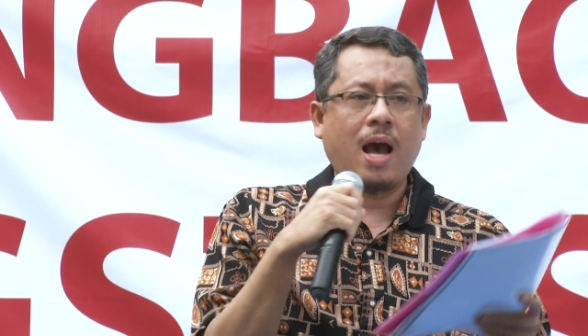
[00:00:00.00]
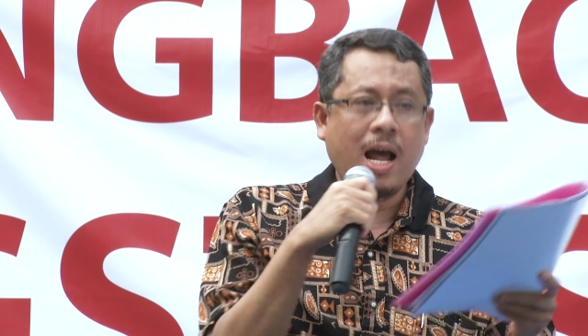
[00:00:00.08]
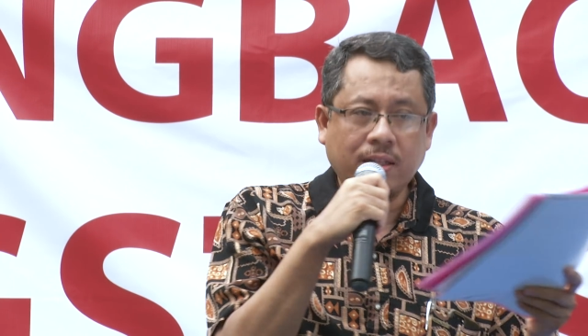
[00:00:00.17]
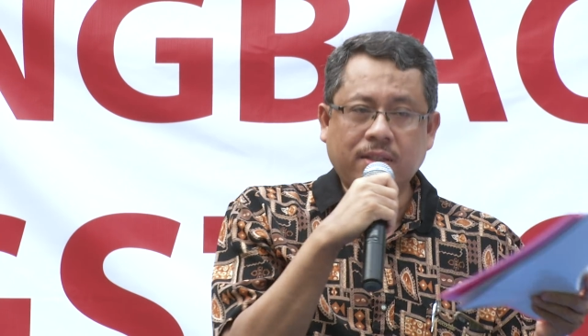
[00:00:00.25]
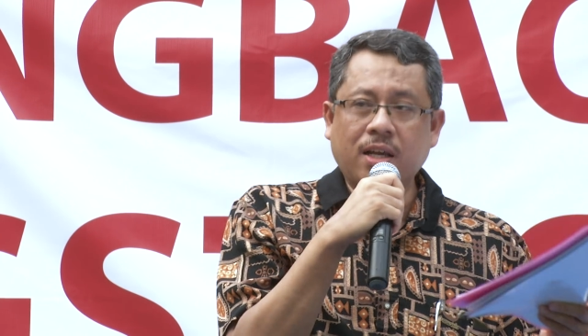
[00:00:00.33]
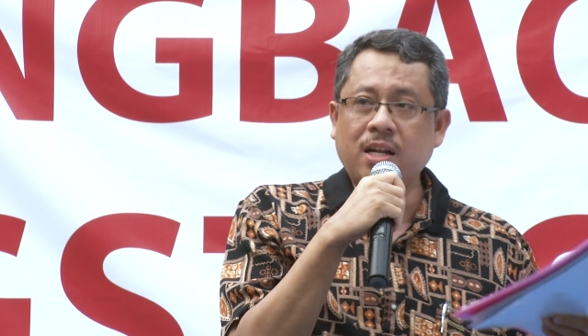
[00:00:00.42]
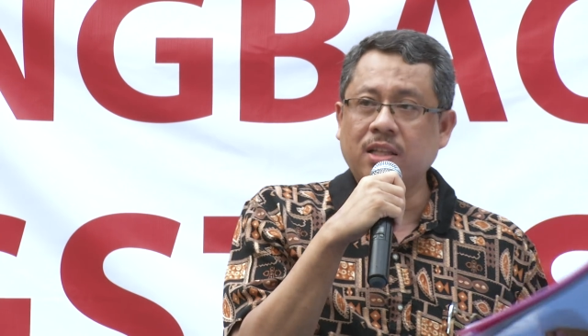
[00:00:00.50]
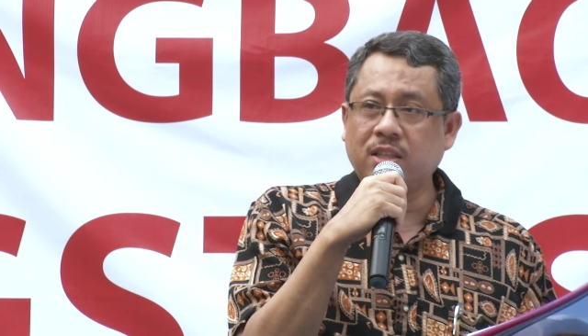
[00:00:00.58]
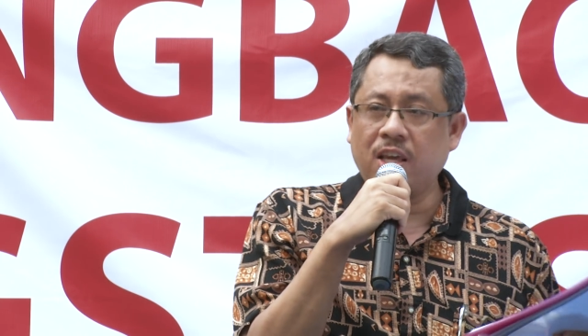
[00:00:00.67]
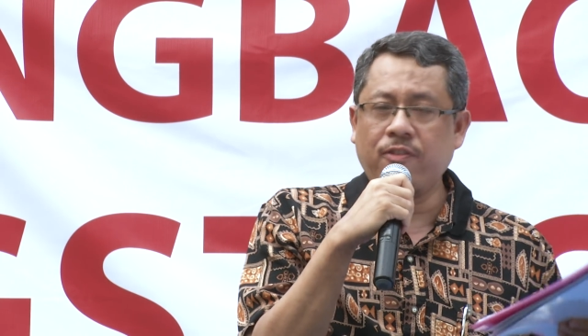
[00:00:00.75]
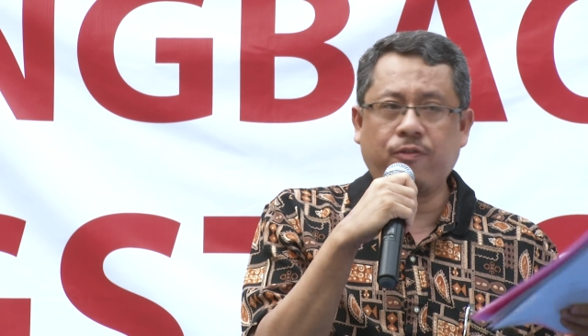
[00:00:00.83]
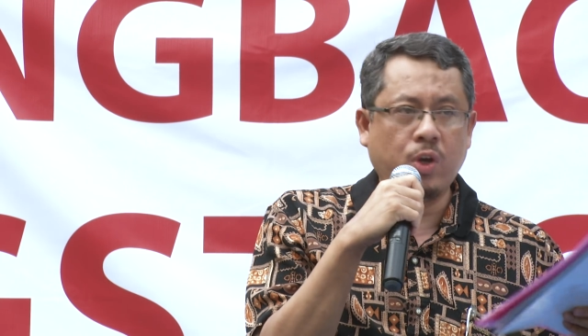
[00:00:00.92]

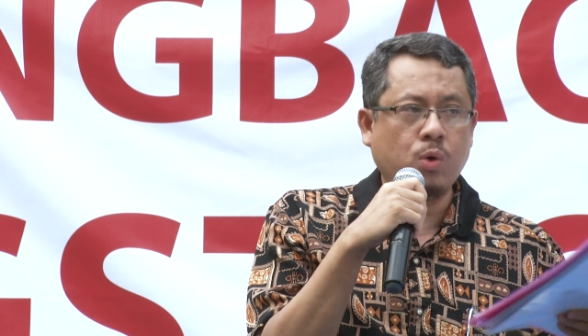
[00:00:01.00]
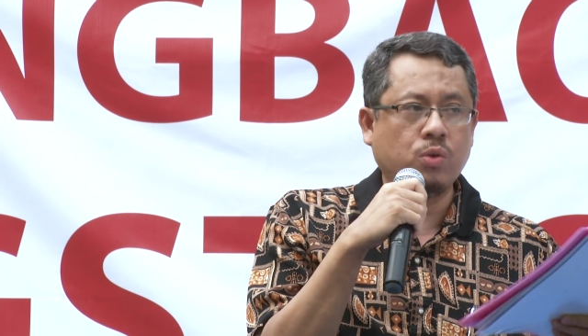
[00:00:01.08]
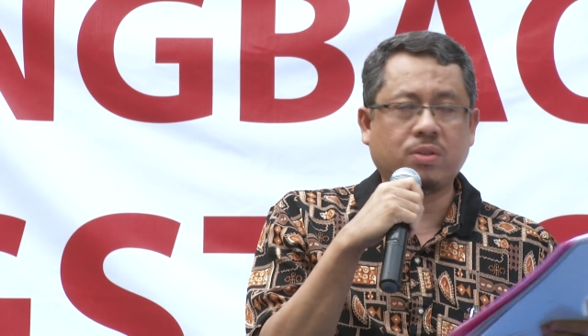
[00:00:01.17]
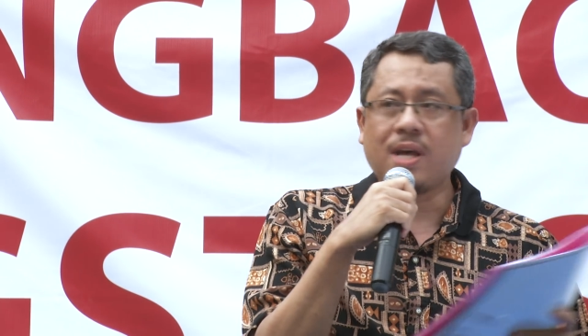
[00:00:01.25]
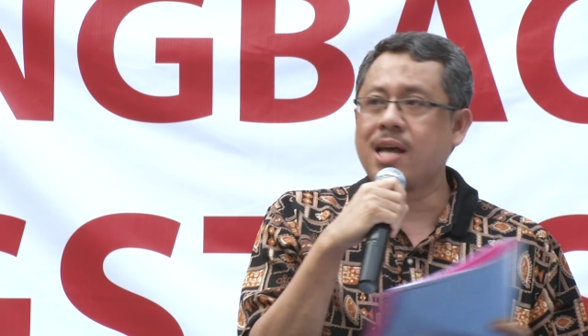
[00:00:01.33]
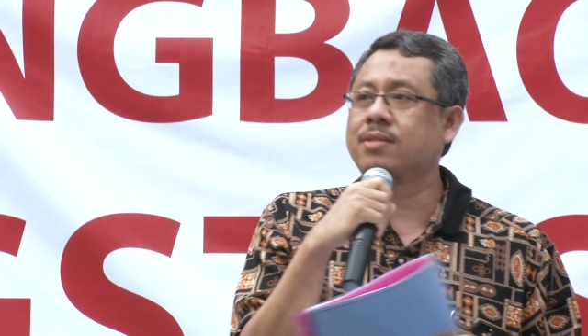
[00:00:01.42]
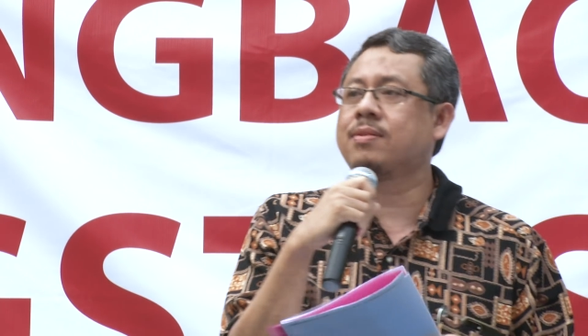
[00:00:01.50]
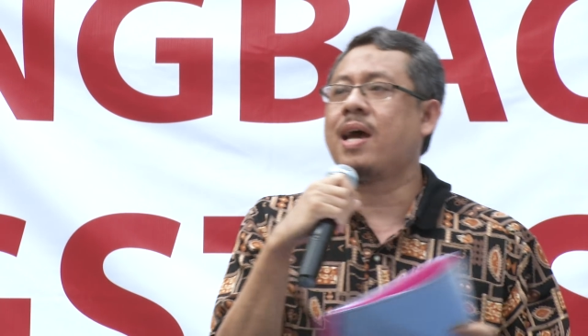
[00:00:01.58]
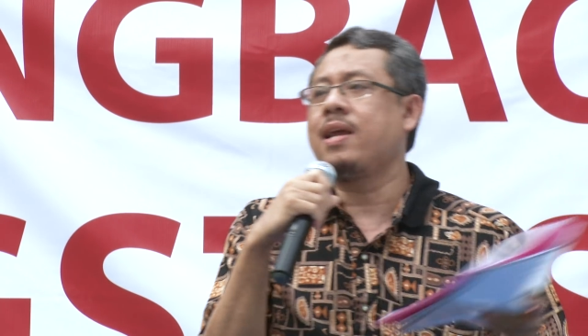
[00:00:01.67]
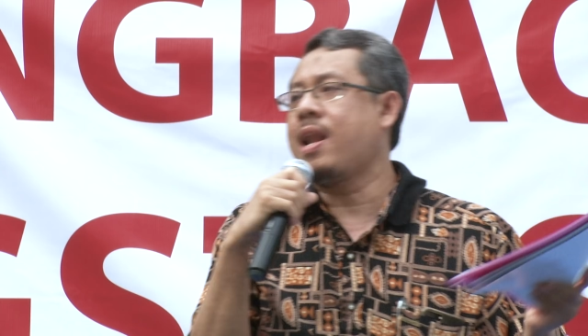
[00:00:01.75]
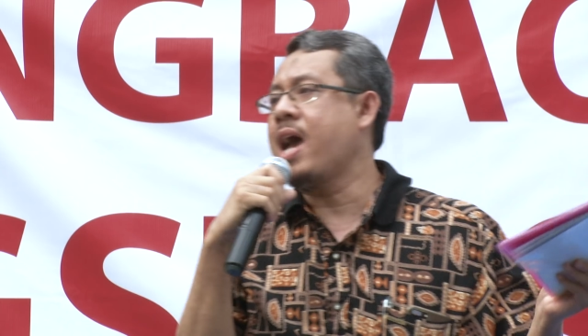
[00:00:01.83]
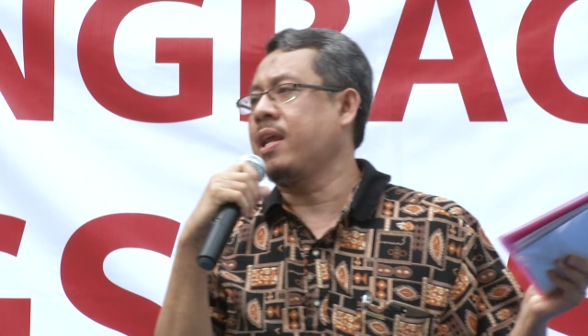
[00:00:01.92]
alternative views are
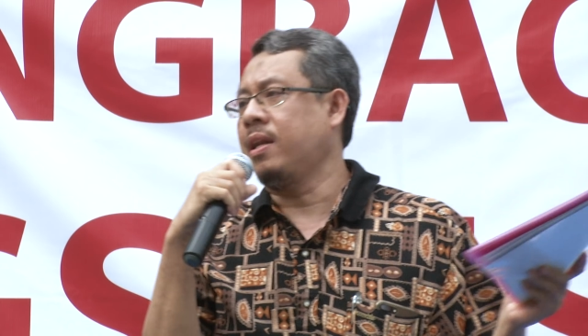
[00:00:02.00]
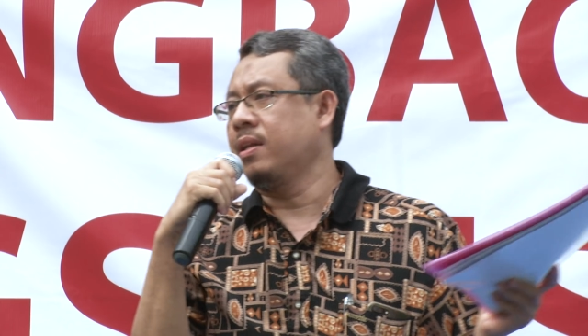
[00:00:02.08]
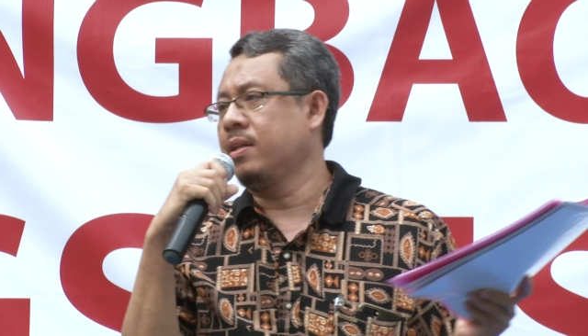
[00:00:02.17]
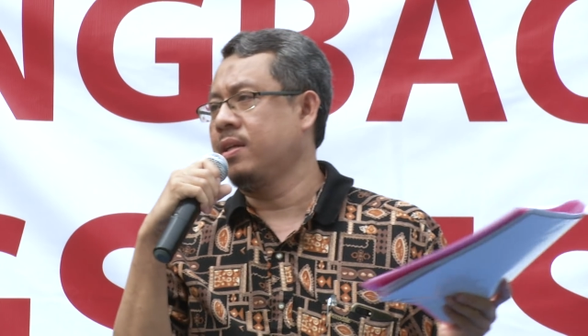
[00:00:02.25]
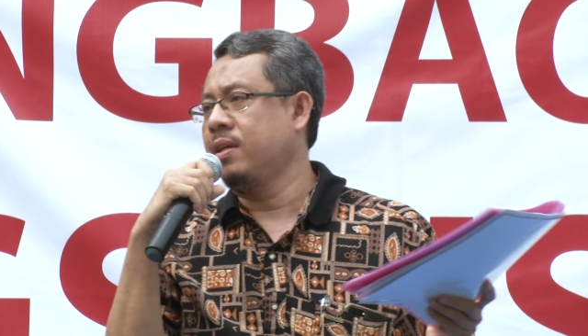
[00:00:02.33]
sidelined.